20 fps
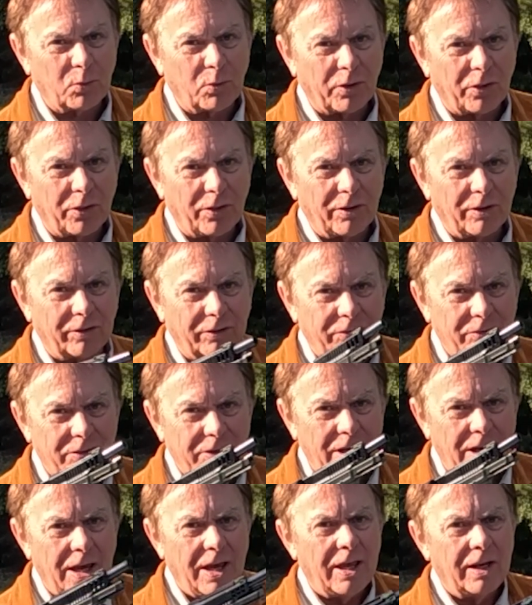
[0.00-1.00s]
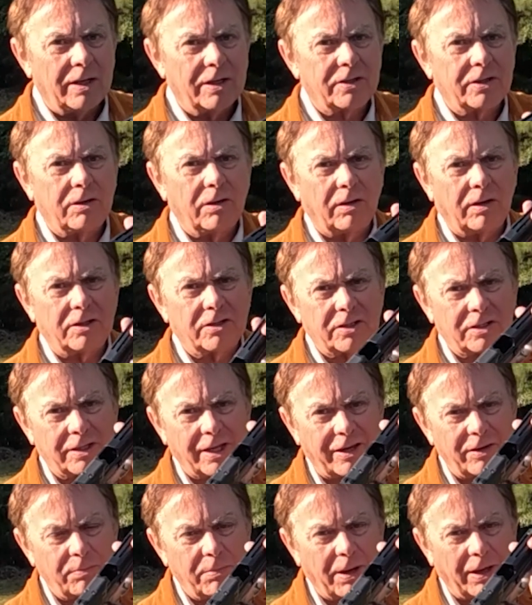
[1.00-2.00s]
with this. This gun is
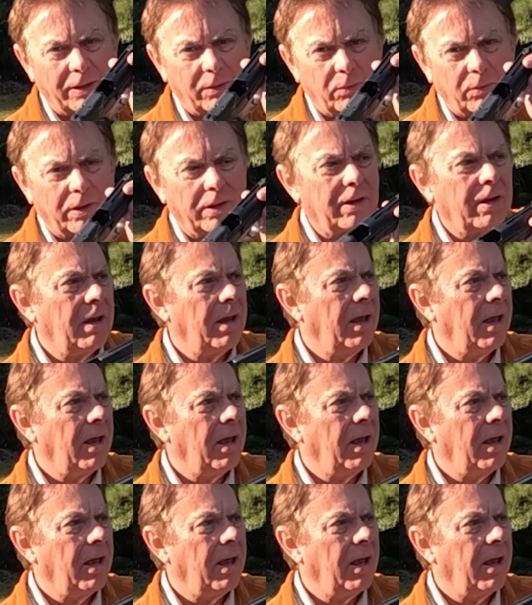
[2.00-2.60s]
safe, by the way.